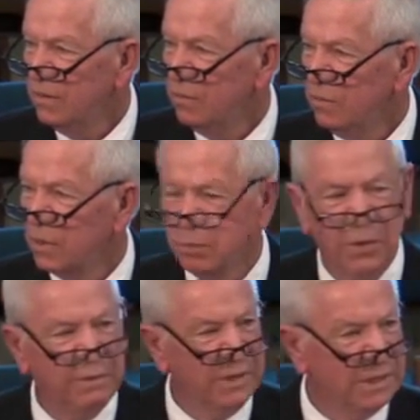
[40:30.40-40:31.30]
What a
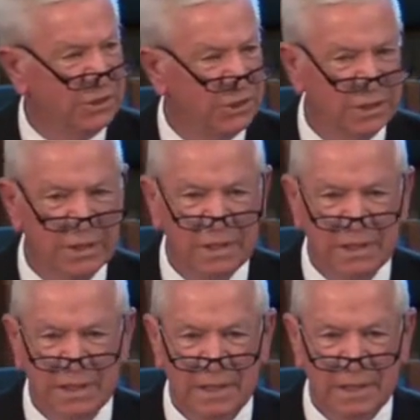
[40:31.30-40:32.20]
privilege
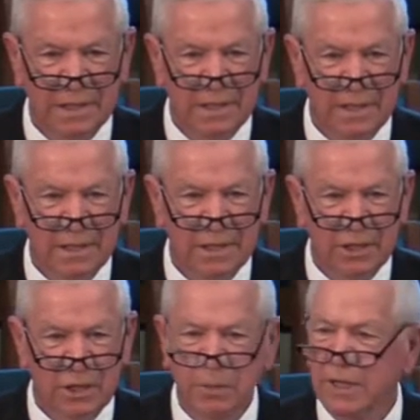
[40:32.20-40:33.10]

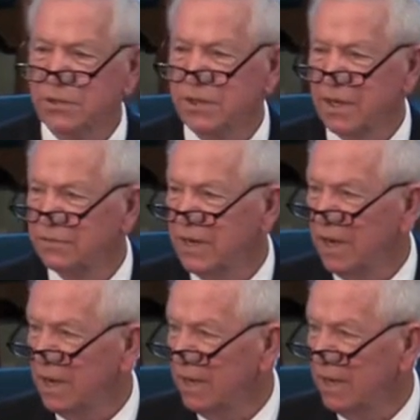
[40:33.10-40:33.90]
to be a son of God.